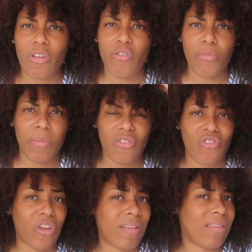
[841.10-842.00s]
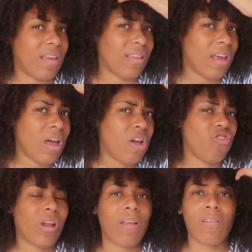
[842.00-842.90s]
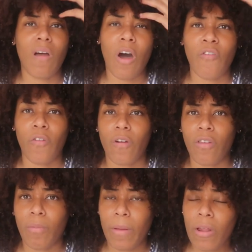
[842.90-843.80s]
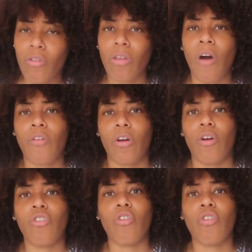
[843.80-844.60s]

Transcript: use Miss Jessie's Jelly Soft versus Pillow Soft Curls.